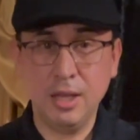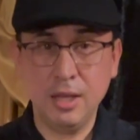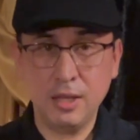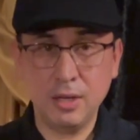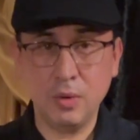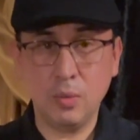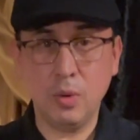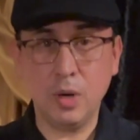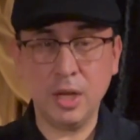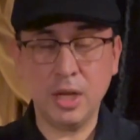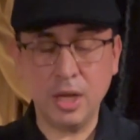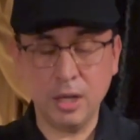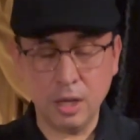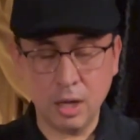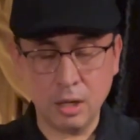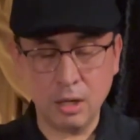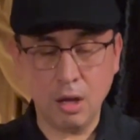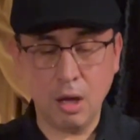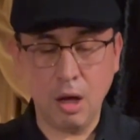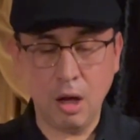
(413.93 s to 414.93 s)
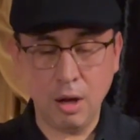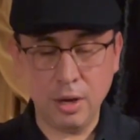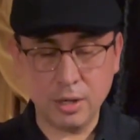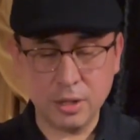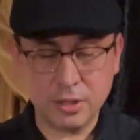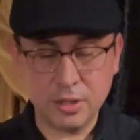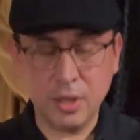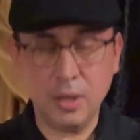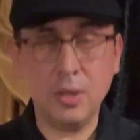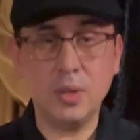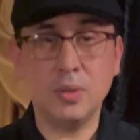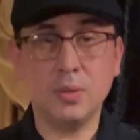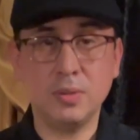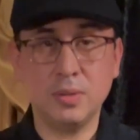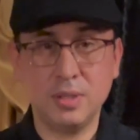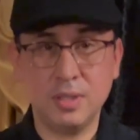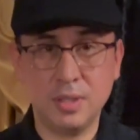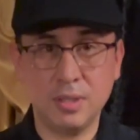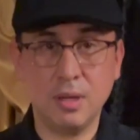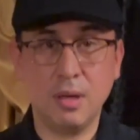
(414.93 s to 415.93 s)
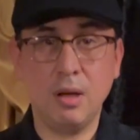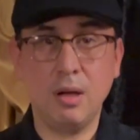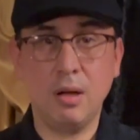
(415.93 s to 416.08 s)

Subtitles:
you're working on all your tones